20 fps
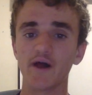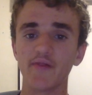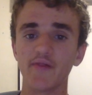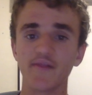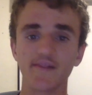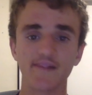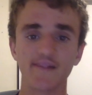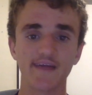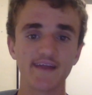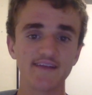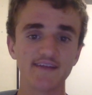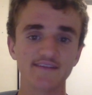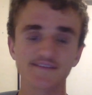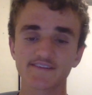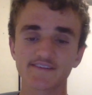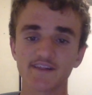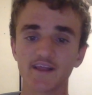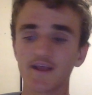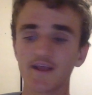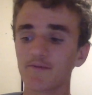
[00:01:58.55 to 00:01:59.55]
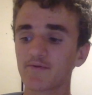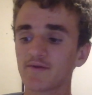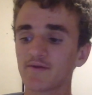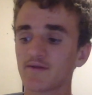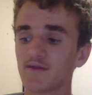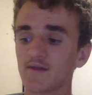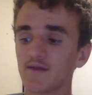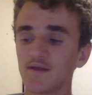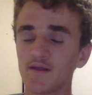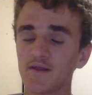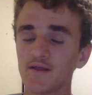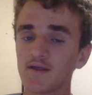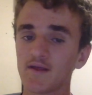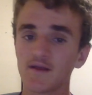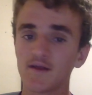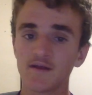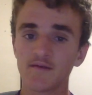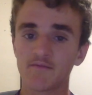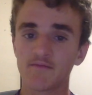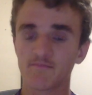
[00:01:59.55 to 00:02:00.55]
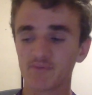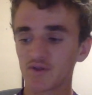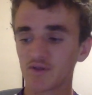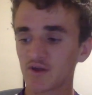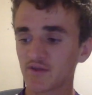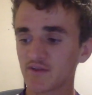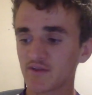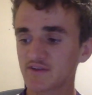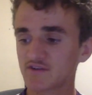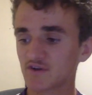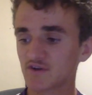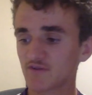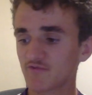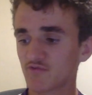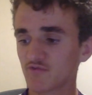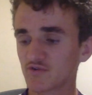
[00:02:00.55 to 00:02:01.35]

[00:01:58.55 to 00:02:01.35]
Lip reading: then let it slip. Blow their top 4